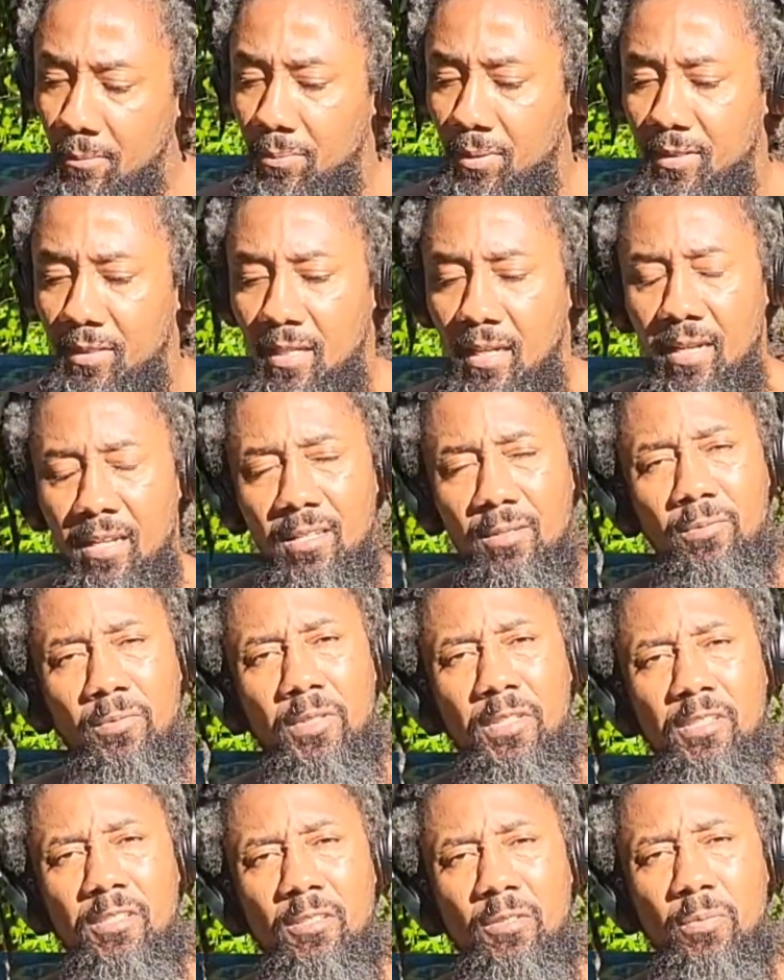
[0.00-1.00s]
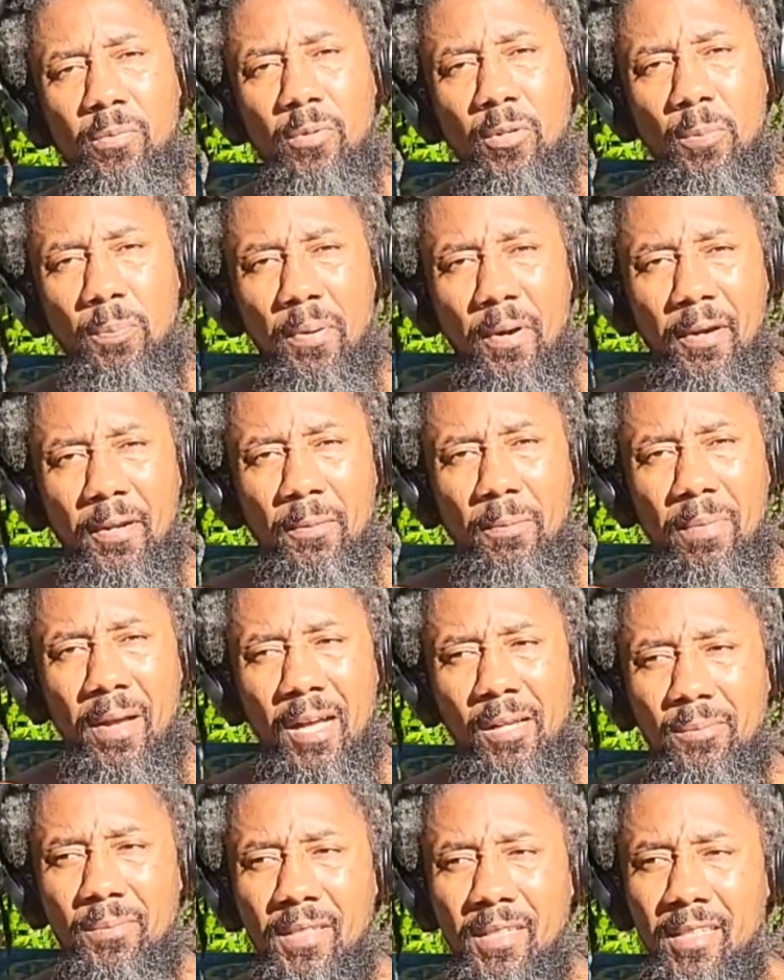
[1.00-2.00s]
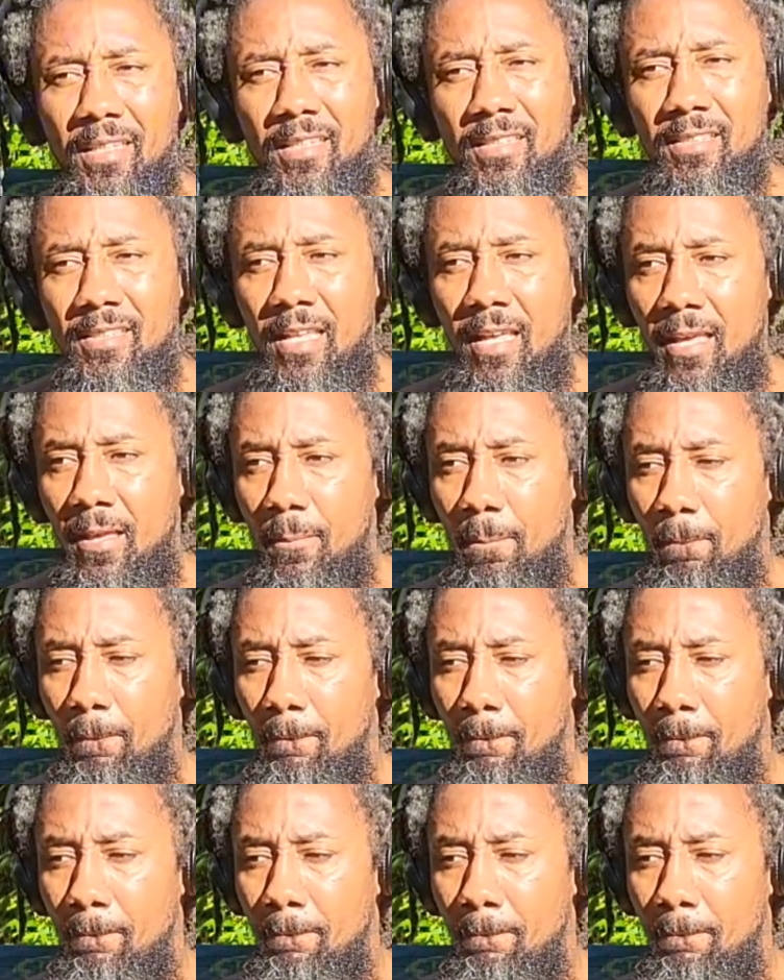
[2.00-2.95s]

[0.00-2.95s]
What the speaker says: But the unreasonable part about me is that